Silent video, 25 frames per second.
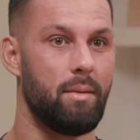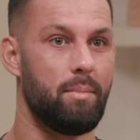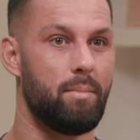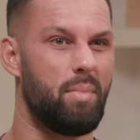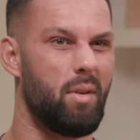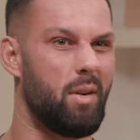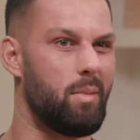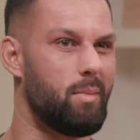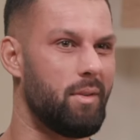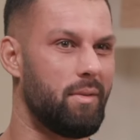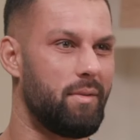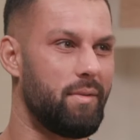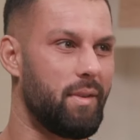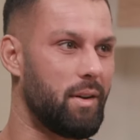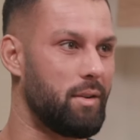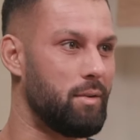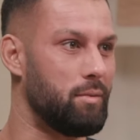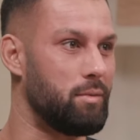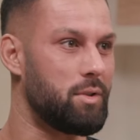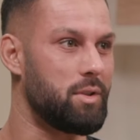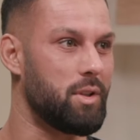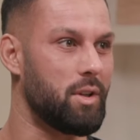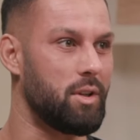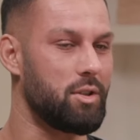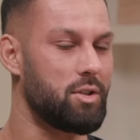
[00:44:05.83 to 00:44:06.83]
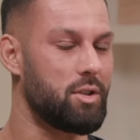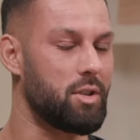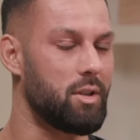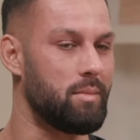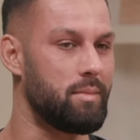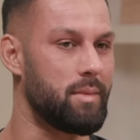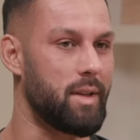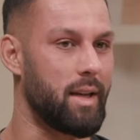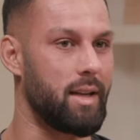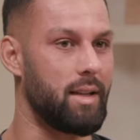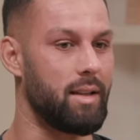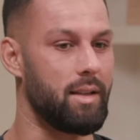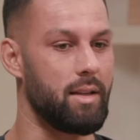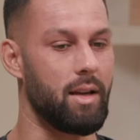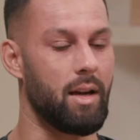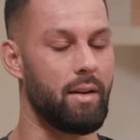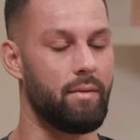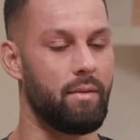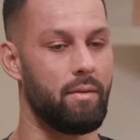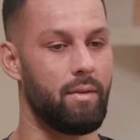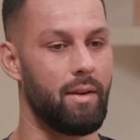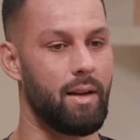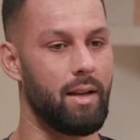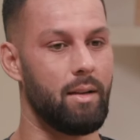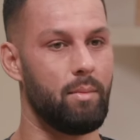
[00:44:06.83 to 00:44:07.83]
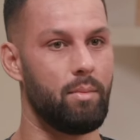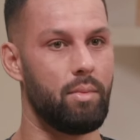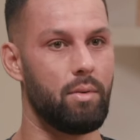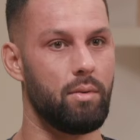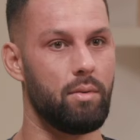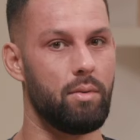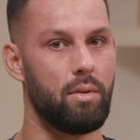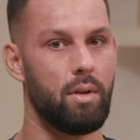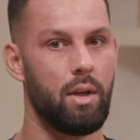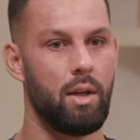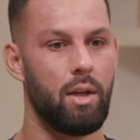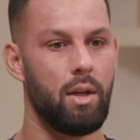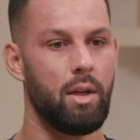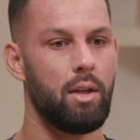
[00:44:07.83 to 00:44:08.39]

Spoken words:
bottom of funnel search term data that you have available.